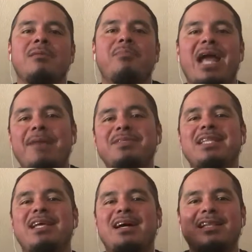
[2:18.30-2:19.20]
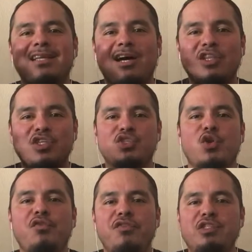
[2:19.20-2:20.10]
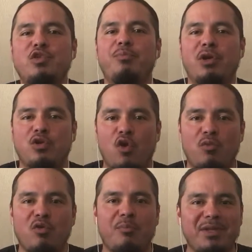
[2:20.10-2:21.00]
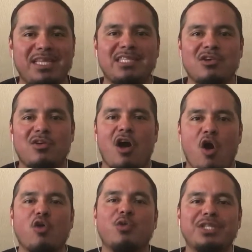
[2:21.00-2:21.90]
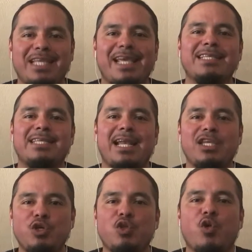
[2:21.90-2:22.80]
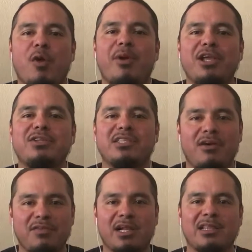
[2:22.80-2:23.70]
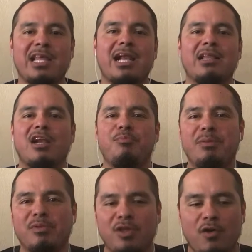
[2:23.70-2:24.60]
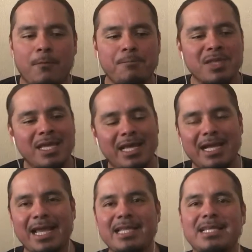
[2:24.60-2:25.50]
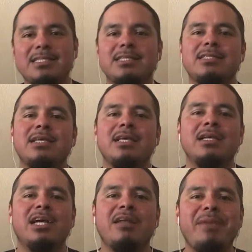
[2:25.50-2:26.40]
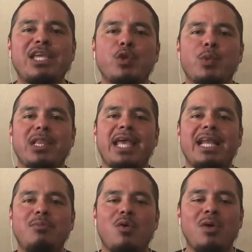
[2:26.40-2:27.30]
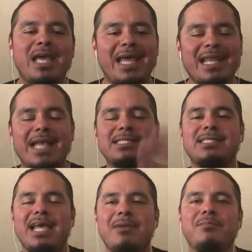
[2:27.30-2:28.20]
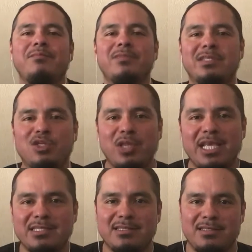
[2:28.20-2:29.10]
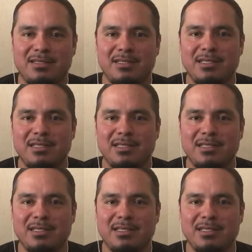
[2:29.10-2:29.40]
Perhaps on the surface you appear normal, but these are awkward things that you know about yourself that not a lot of people know. And again, this is going to make you relatable, and ask them to list